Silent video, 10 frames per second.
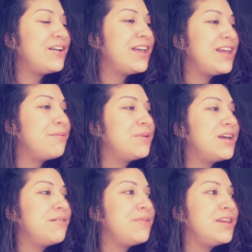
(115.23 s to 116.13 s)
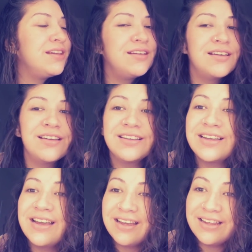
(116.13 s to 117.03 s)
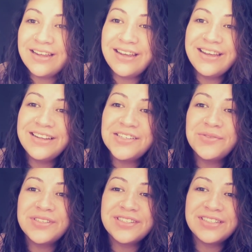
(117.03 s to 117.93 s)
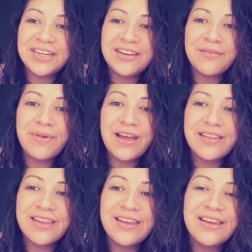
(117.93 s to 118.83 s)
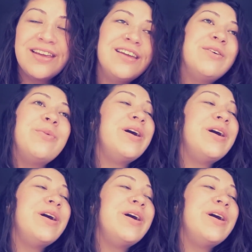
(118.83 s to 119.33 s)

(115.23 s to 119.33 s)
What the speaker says: Okay, I'm coming. The twins are taking a bath. What?